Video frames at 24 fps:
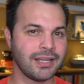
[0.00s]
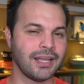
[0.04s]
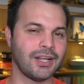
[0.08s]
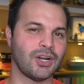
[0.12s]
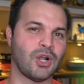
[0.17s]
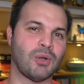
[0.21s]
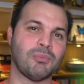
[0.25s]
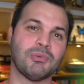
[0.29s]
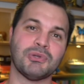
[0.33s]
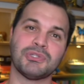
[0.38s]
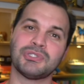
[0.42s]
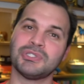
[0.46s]
and
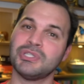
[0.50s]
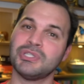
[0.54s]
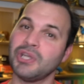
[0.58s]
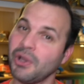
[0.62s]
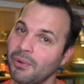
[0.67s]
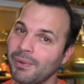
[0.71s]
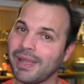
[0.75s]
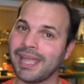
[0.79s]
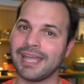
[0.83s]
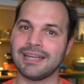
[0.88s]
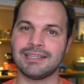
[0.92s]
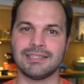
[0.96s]
almost
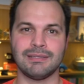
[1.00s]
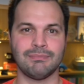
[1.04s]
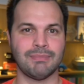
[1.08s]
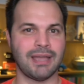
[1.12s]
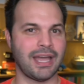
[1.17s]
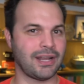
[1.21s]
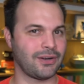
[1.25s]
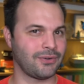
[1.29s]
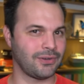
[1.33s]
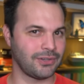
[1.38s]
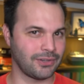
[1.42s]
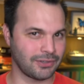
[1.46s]
no
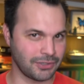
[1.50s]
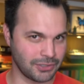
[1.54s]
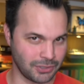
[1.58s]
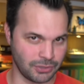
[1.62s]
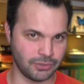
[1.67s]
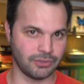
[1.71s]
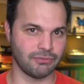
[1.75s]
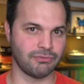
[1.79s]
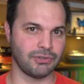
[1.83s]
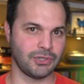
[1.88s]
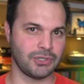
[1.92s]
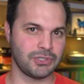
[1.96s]
antimatter in our
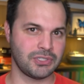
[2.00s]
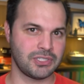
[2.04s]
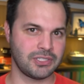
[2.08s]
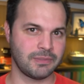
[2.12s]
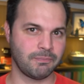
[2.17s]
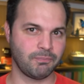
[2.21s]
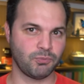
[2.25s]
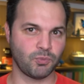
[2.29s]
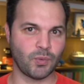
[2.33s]
universe.